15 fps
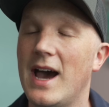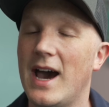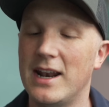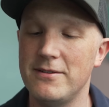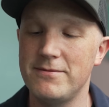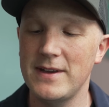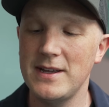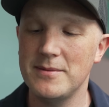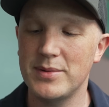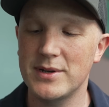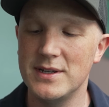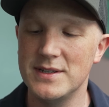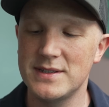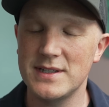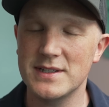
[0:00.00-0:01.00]
And I think
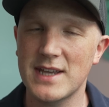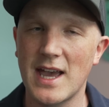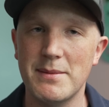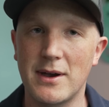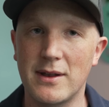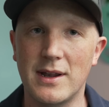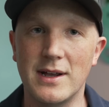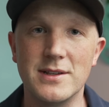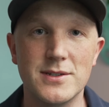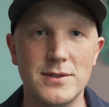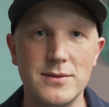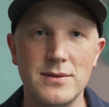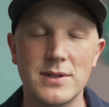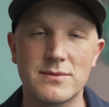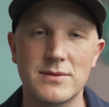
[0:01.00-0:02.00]
because this came out like
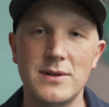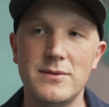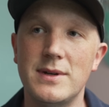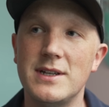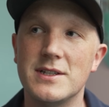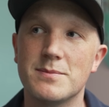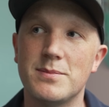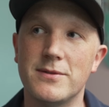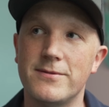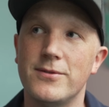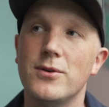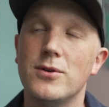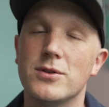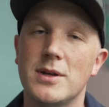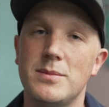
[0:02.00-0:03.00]
2 or 3 weeks
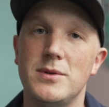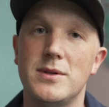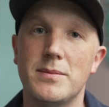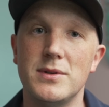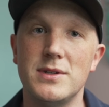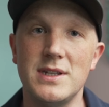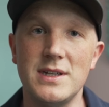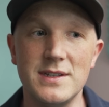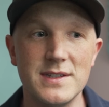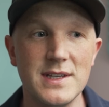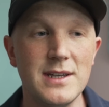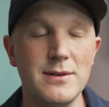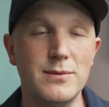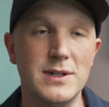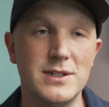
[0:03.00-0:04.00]
before
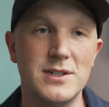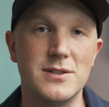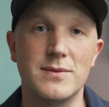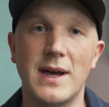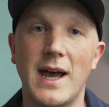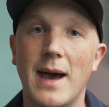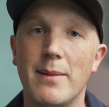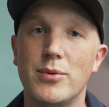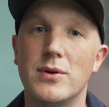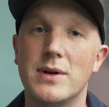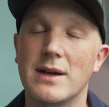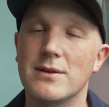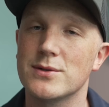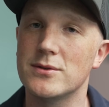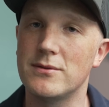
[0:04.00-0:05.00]
WWDC, which is where Apple
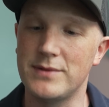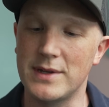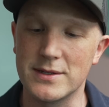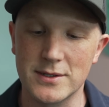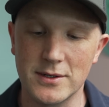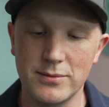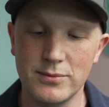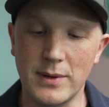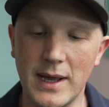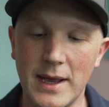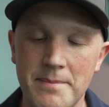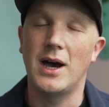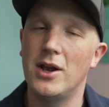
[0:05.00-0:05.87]
announced all of their software,